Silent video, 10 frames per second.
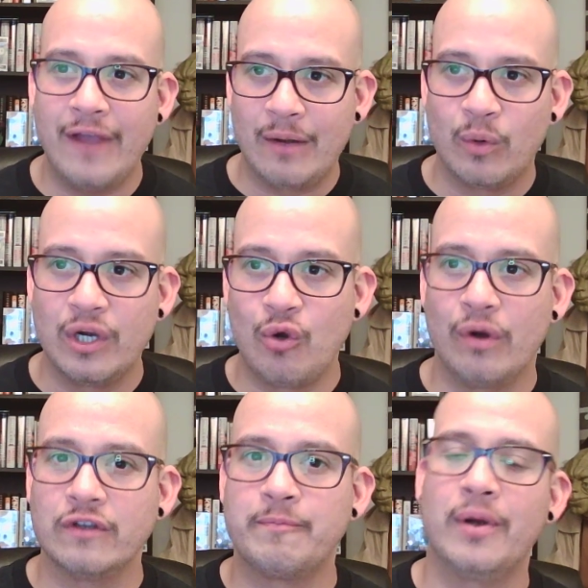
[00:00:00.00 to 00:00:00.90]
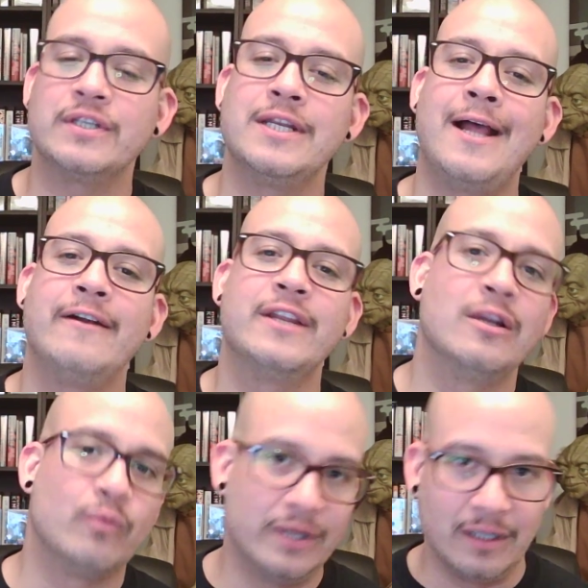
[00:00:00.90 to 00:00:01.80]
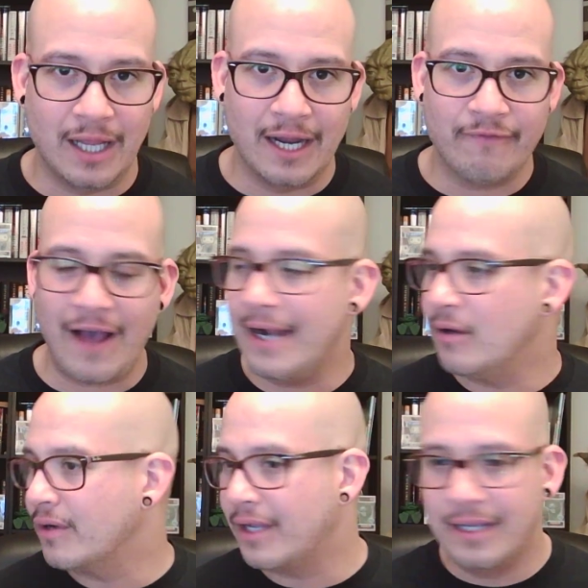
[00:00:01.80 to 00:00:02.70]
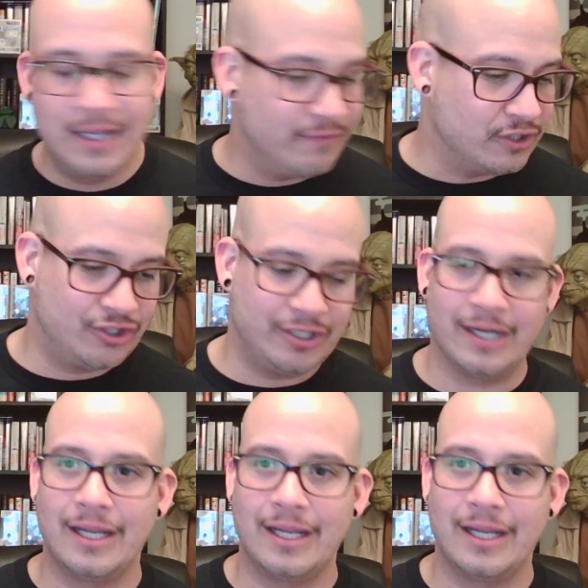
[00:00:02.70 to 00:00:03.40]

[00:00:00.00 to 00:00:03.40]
Edward Norton's personality in real life, I don't give a shit.